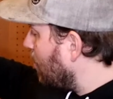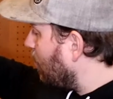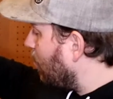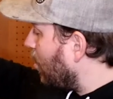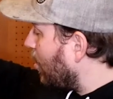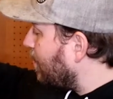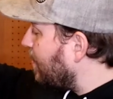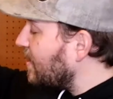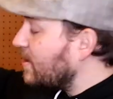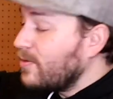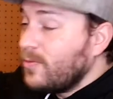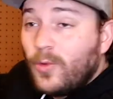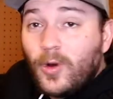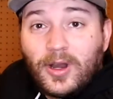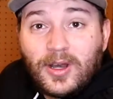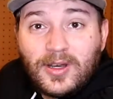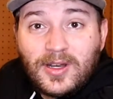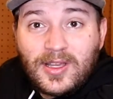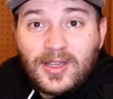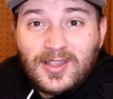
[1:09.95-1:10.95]
warping,
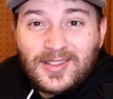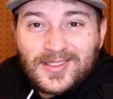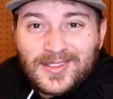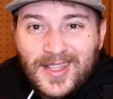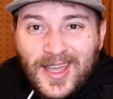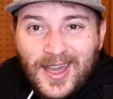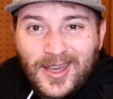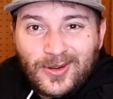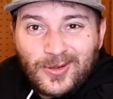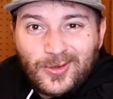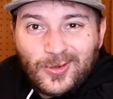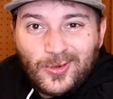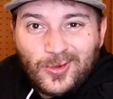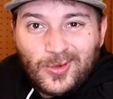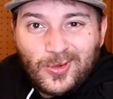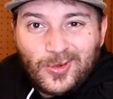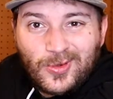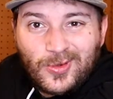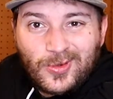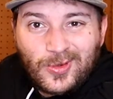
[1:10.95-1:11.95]
what it is, and how
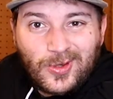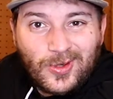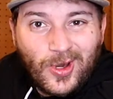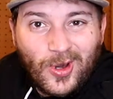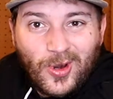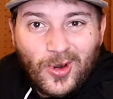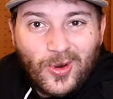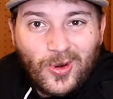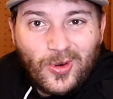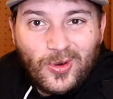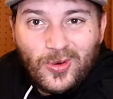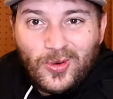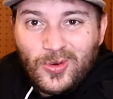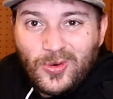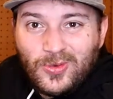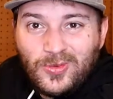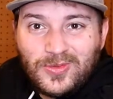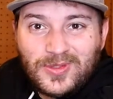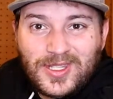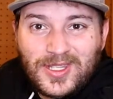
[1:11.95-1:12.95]
to
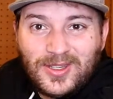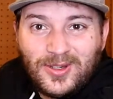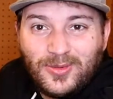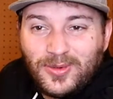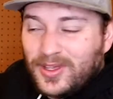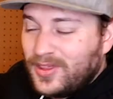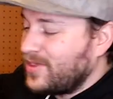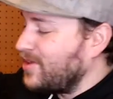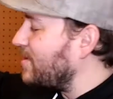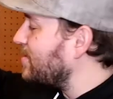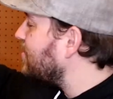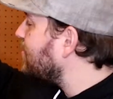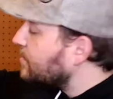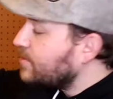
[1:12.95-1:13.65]
go deal with it.